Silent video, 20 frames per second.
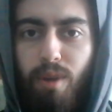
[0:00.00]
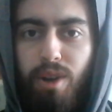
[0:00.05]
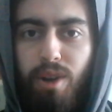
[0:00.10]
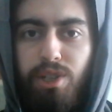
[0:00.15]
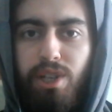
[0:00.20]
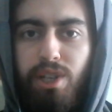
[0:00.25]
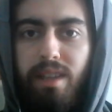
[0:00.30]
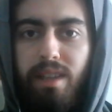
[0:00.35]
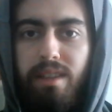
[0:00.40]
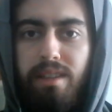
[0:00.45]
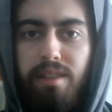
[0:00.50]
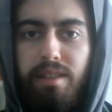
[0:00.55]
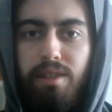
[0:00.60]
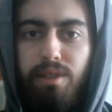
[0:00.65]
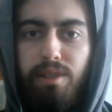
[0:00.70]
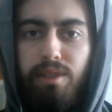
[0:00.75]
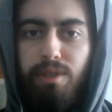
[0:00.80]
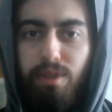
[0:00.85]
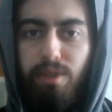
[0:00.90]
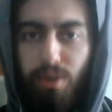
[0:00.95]
watching
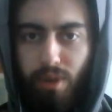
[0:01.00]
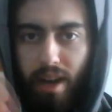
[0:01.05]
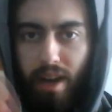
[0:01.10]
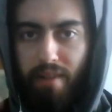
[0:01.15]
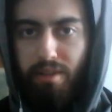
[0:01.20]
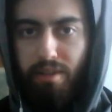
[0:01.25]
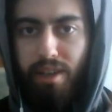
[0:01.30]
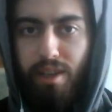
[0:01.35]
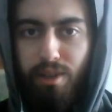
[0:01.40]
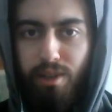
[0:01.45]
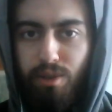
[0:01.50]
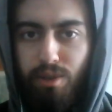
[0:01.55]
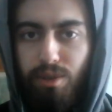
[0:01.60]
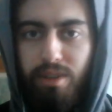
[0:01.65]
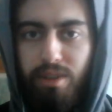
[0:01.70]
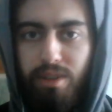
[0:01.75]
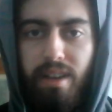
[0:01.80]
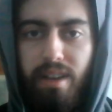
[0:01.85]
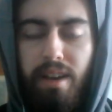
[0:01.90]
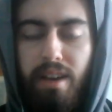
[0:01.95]
this, you're having a
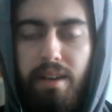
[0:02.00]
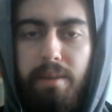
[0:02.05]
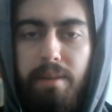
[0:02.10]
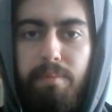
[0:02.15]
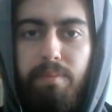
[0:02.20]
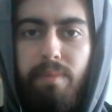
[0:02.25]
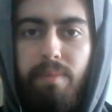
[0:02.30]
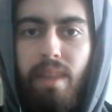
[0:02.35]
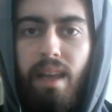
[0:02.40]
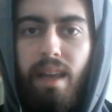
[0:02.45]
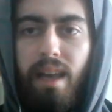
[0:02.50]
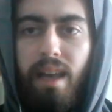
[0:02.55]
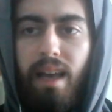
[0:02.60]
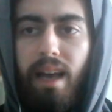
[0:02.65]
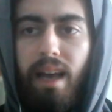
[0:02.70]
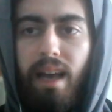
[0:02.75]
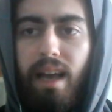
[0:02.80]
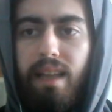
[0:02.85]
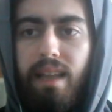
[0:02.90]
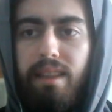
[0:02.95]
good time
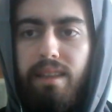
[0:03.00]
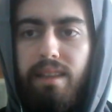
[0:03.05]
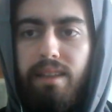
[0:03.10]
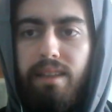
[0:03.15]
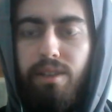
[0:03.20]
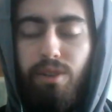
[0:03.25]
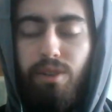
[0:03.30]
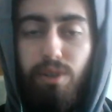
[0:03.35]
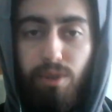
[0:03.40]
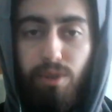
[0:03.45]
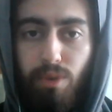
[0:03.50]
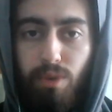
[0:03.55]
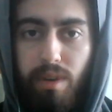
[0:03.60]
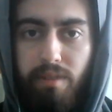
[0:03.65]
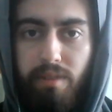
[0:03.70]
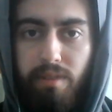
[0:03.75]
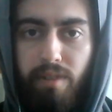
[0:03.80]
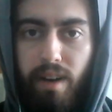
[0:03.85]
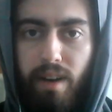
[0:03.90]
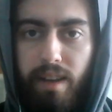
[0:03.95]
and you're
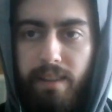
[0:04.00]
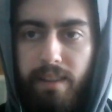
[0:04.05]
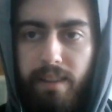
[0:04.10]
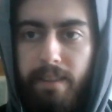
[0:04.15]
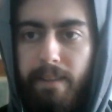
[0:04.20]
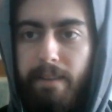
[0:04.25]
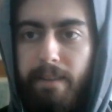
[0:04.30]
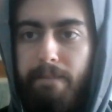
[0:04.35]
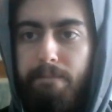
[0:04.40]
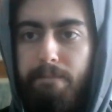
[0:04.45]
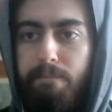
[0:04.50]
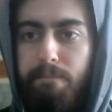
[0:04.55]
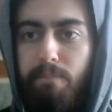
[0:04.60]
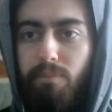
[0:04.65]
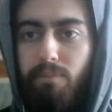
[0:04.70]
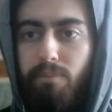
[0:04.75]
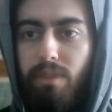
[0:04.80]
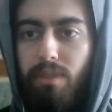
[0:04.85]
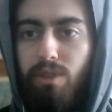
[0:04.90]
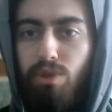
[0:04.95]
doing fine.
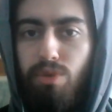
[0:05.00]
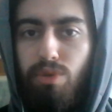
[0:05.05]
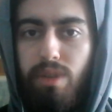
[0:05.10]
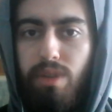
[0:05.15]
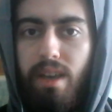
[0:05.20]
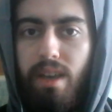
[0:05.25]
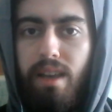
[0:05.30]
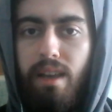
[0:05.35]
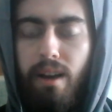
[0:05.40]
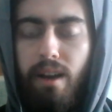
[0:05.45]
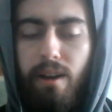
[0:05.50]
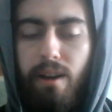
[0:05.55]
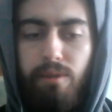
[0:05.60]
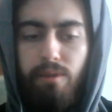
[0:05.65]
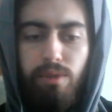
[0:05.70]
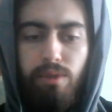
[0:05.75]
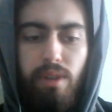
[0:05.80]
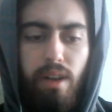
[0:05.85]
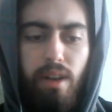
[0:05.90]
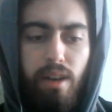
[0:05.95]
Today,
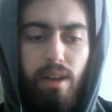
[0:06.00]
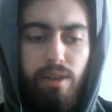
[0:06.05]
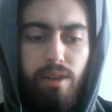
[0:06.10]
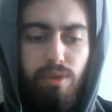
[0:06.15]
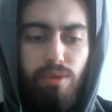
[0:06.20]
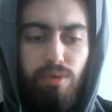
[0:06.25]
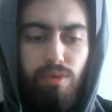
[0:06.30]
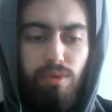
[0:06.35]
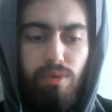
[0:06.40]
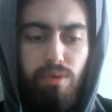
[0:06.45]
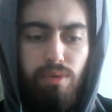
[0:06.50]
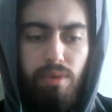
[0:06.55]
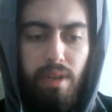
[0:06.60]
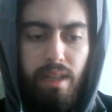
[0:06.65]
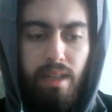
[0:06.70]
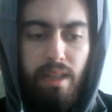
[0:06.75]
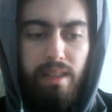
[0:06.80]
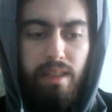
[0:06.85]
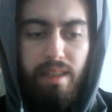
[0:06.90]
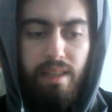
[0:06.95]
would like to
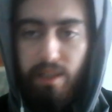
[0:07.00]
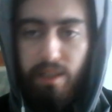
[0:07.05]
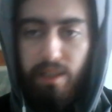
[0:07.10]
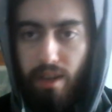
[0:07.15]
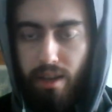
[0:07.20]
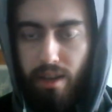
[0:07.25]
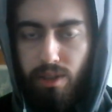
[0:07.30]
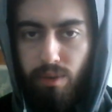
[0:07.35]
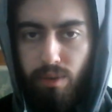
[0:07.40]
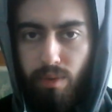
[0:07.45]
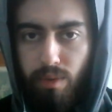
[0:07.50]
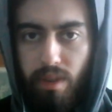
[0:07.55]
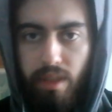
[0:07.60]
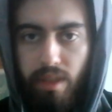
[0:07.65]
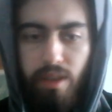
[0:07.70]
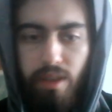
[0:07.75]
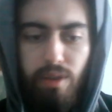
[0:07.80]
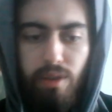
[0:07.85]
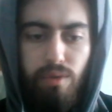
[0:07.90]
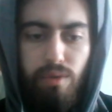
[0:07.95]
discuss
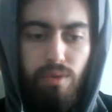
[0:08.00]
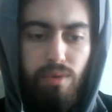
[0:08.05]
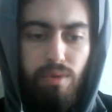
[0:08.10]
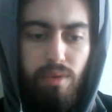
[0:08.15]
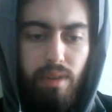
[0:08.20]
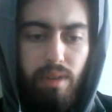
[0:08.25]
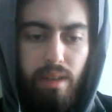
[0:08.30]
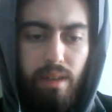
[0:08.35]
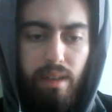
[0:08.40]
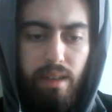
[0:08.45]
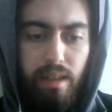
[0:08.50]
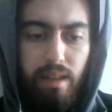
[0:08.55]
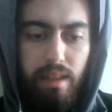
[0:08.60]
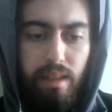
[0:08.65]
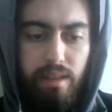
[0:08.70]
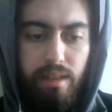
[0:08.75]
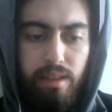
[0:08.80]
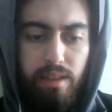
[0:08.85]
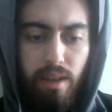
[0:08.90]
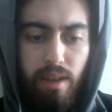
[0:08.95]
with you a
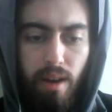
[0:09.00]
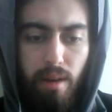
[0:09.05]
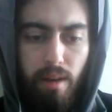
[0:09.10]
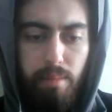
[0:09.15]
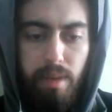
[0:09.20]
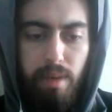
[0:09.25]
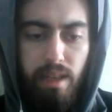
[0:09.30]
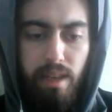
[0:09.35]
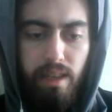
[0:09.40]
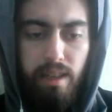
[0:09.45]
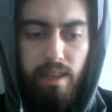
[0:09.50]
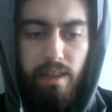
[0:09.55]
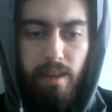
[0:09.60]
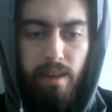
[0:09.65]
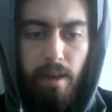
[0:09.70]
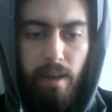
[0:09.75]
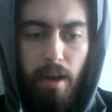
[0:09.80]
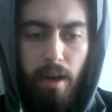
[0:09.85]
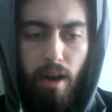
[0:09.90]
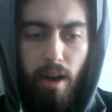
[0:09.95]
topic
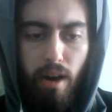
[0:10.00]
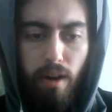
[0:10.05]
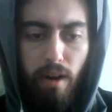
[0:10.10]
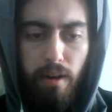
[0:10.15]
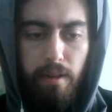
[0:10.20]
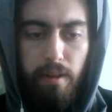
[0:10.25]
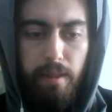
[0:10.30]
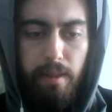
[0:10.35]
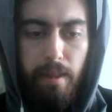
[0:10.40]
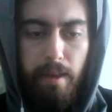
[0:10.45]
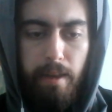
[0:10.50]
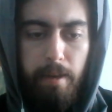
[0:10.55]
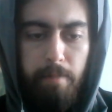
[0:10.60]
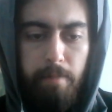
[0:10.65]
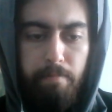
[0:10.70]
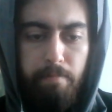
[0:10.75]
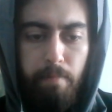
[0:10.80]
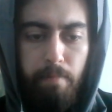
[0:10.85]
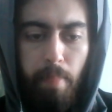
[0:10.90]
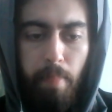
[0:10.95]
on
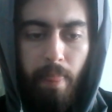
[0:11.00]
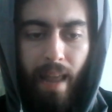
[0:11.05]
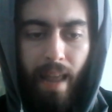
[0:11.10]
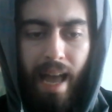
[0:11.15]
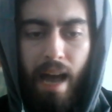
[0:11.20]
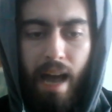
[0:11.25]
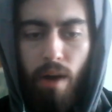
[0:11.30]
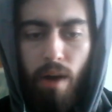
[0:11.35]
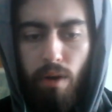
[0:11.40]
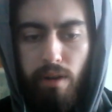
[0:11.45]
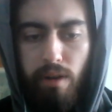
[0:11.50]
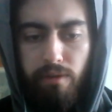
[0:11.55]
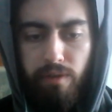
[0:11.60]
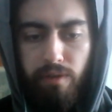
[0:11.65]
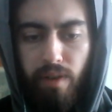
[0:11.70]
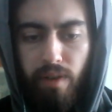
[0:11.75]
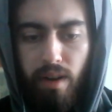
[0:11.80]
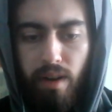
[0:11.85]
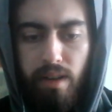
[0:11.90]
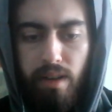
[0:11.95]
how I
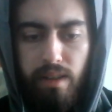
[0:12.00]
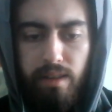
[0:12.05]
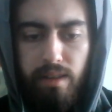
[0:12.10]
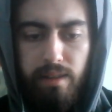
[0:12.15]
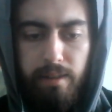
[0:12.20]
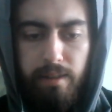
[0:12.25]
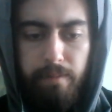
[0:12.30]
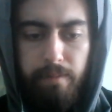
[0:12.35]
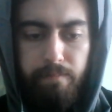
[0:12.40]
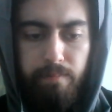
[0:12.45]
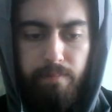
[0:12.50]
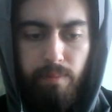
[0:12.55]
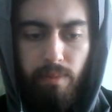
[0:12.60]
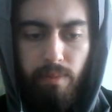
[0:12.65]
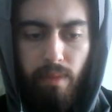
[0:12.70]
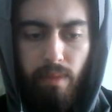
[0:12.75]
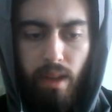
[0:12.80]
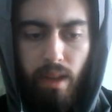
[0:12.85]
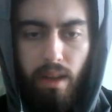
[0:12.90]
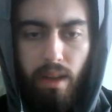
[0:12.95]
find
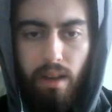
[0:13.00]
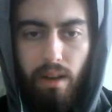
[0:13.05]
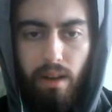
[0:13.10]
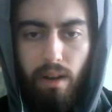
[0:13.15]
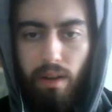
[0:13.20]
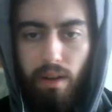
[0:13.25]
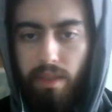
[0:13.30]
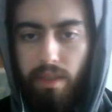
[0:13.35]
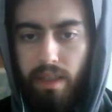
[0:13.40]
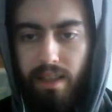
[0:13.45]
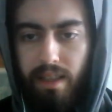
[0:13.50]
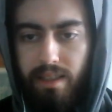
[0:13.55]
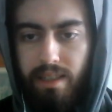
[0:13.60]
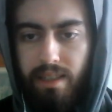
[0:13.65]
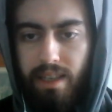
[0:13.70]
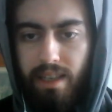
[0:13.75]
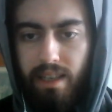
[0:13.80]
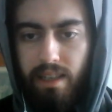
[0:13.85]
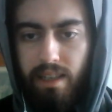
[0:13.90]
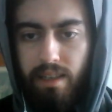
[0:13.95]

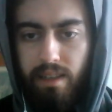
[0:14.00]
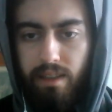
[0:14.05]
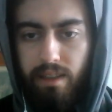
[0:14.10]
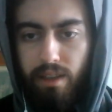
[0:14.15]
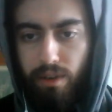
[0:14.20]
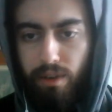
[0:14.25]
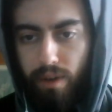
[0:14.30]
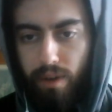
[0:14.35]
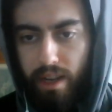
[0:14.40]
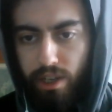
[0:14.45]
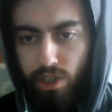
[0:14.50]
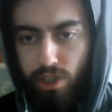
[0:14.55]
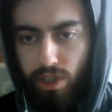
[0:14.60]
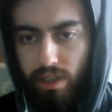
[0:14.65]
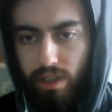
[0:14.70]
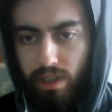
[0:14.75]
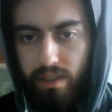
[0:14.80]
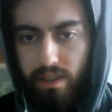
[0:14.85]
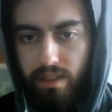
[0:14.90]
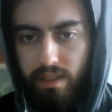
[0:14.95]
authentic
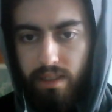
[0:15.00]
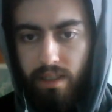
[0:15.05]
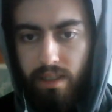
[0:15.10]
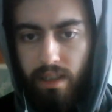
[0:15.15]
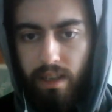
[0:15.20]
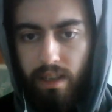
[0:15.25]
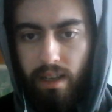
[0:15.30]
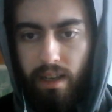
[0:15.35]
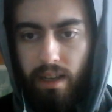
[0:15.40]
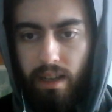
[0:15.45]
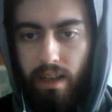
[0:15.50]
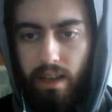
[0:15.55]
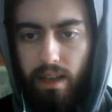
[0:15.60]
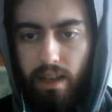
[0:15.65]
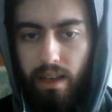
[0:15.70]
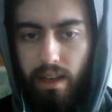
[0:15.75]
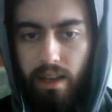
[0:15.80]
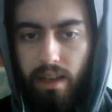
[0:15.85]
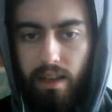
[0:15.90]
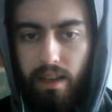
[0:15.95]
narrations
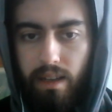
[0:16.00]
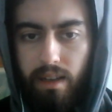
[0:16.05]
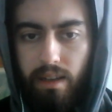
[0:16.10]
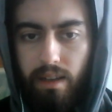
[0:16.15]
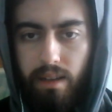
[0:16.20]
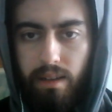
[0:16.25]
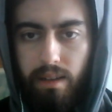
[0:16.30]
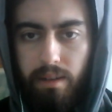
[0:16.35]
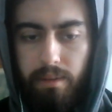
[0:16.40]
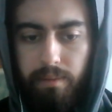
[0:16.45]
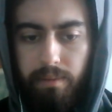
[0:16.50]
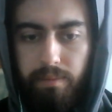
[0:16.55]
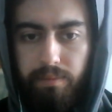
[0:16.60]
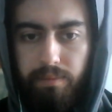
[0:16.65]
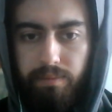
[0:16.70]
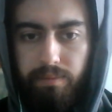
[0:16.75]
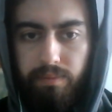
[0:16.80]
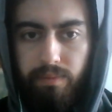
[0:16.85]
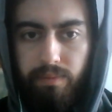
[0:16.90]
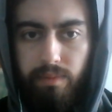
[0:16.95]
uh,
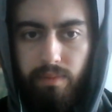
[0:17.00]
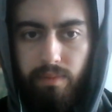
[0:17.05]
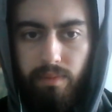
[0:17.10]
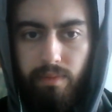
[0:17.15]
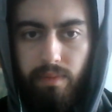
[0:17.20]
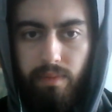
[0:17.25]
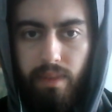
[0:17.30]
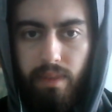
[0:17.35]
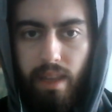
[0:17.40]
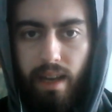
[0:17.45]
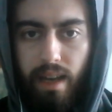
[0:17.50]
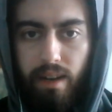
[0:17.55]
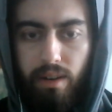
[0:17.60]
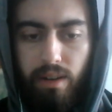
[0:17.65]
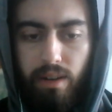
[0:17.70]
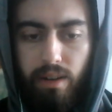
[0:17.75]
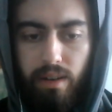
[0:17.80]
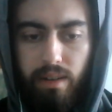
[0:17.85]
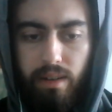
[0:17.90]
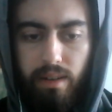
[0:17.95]
that
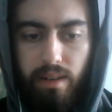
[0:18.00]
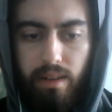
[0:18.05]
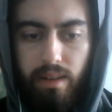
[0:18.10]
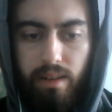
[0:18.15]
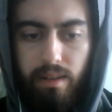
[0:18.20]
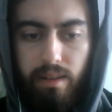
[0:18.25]
are